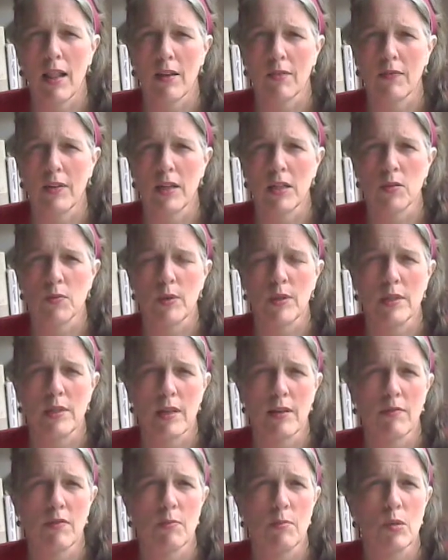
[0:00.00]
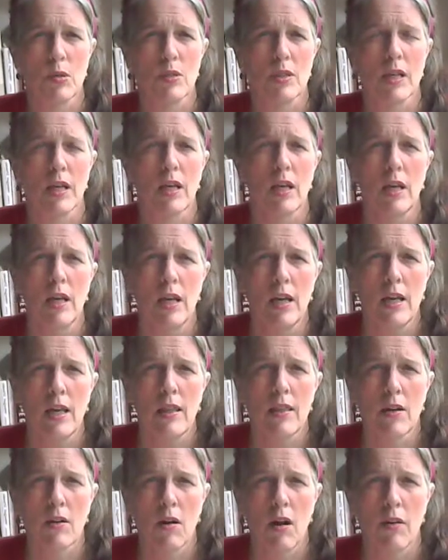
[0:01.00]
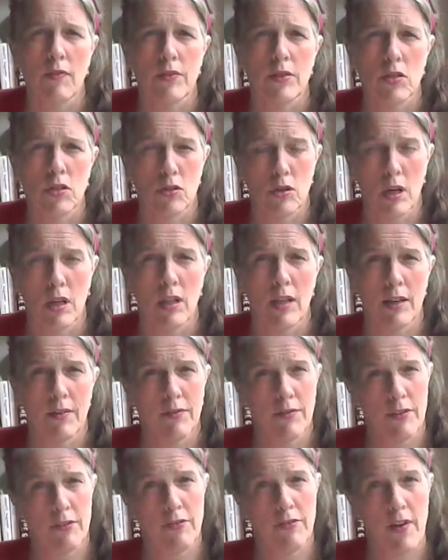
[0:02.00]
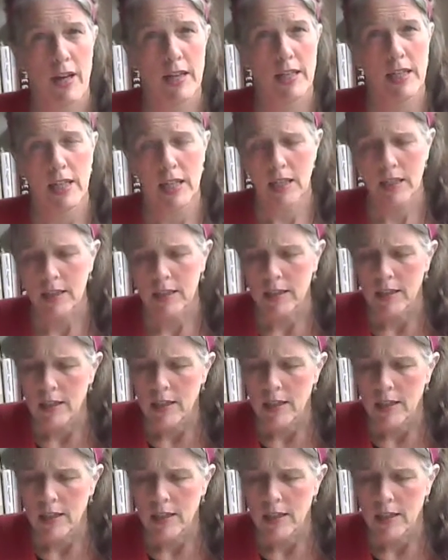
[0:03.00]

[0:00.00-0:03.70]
VH1 Save the Music, that are often struggling for funding.